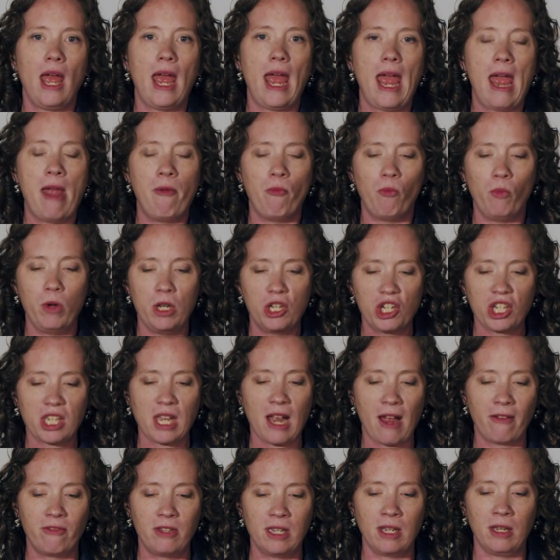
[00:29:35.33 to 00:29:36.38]
And we just
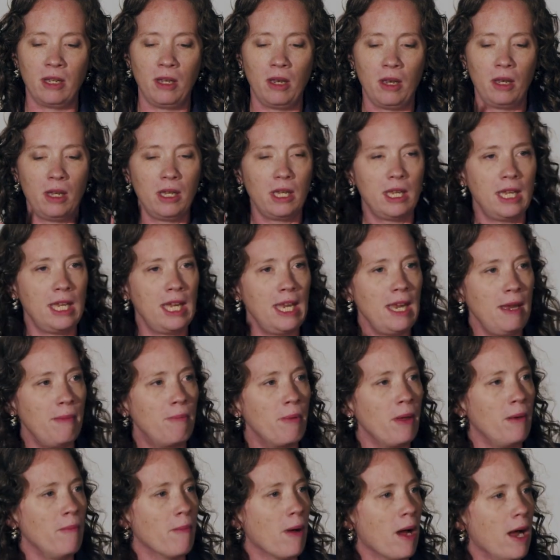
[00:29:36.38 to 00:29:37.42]
have to
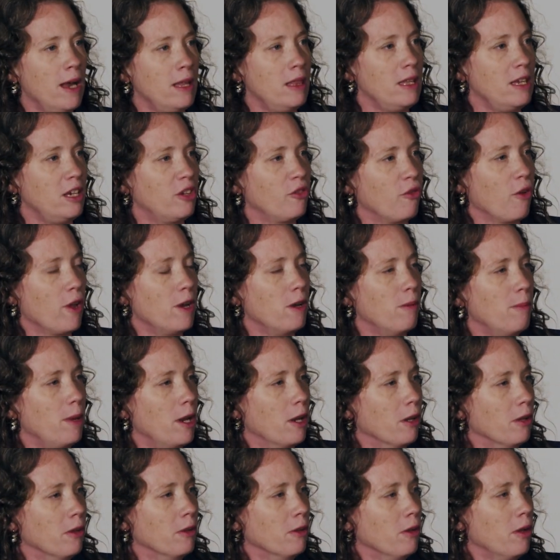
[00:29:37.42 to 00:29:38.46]
keep in mind these
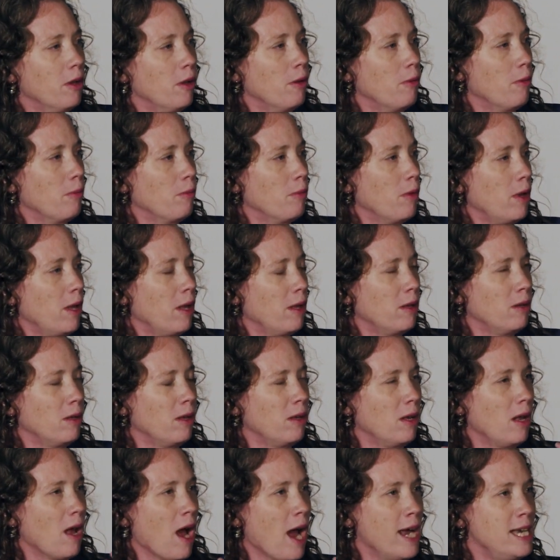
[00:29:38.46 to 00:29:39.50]
fundamental
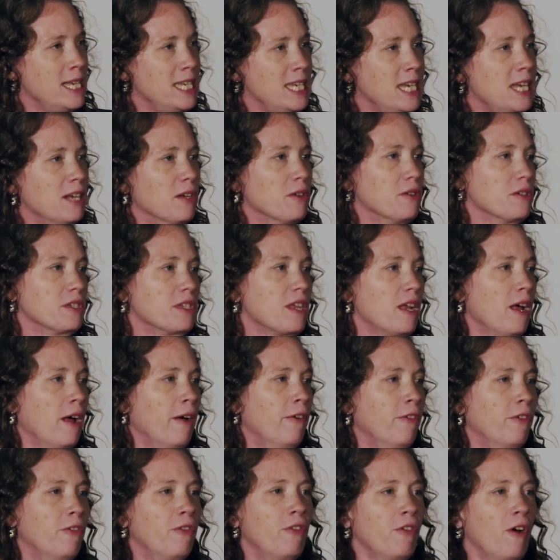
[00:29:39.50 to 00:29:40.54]
ideals
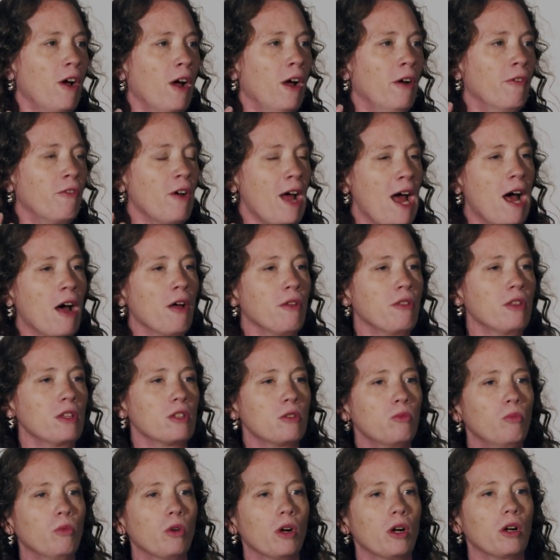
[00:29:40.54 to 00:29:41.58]
of how
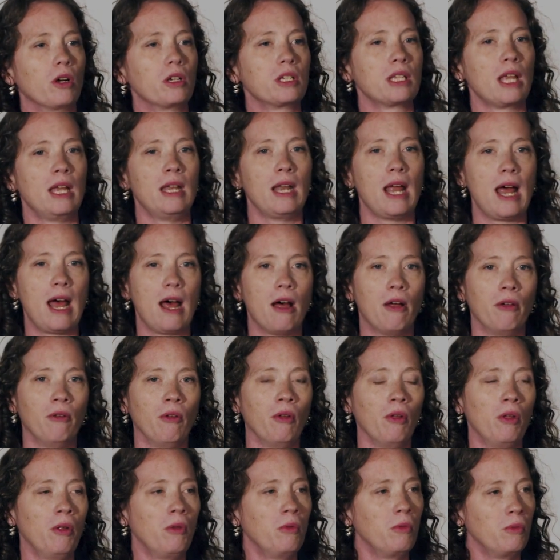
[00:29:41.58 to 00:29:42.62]
this works and
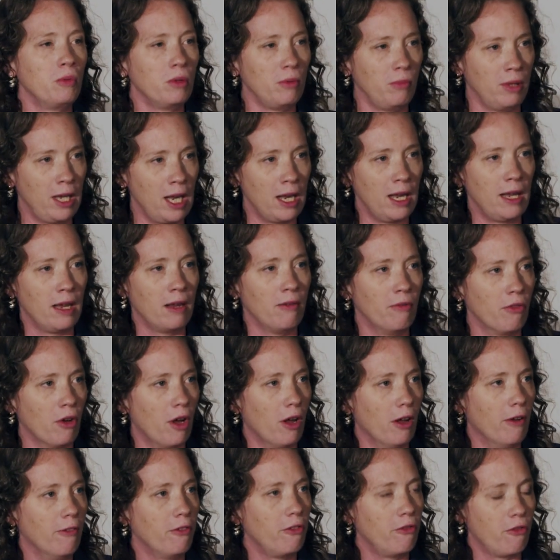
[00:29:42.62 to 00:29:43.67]
how getting
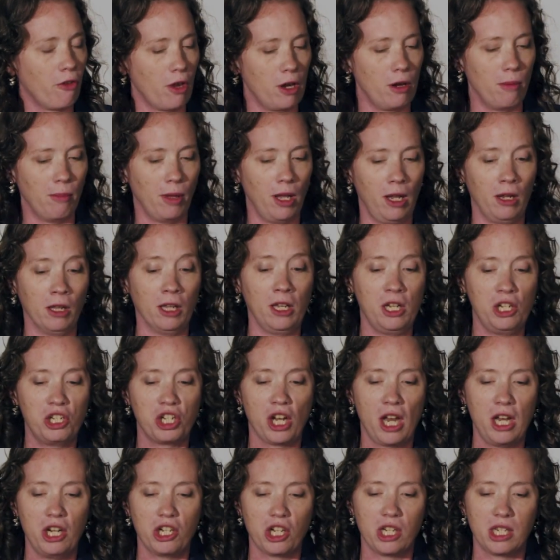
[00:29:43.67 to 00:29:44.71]
involved fundamentally
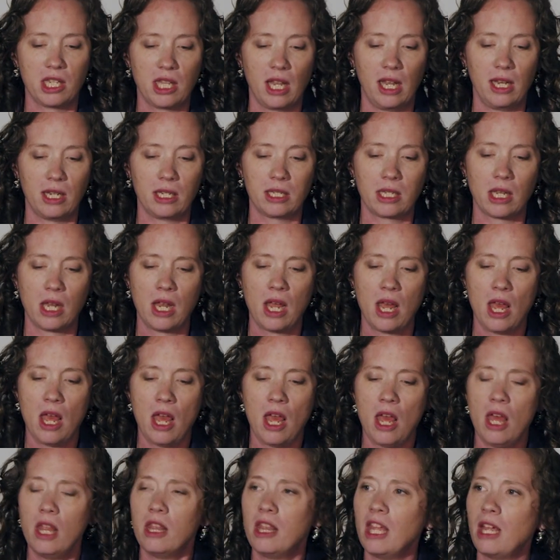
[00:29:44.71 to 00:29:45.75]
changes things.
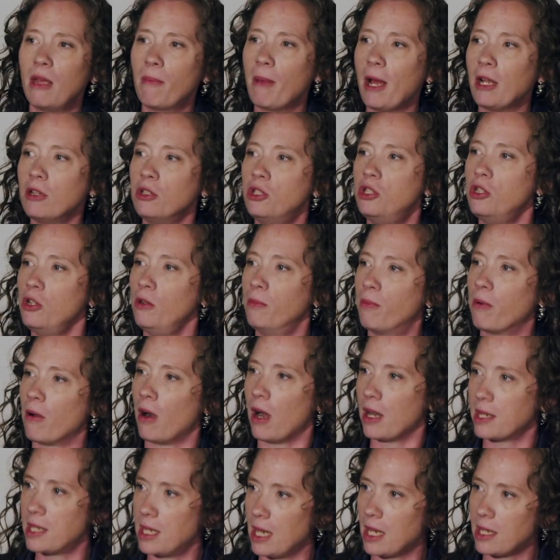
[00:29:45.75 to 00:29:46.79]
Think about due
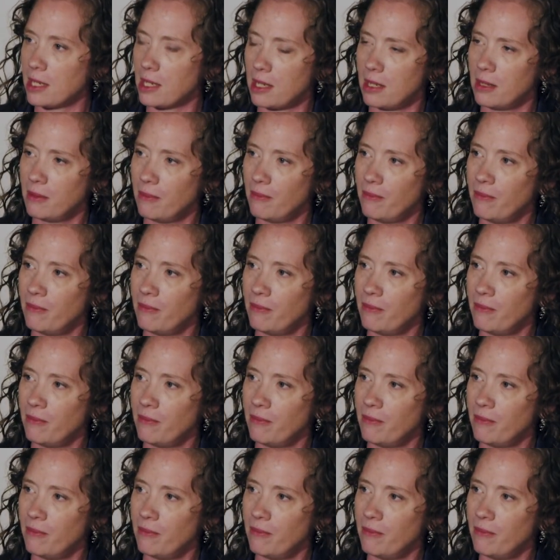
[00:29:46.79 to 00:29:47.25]
process.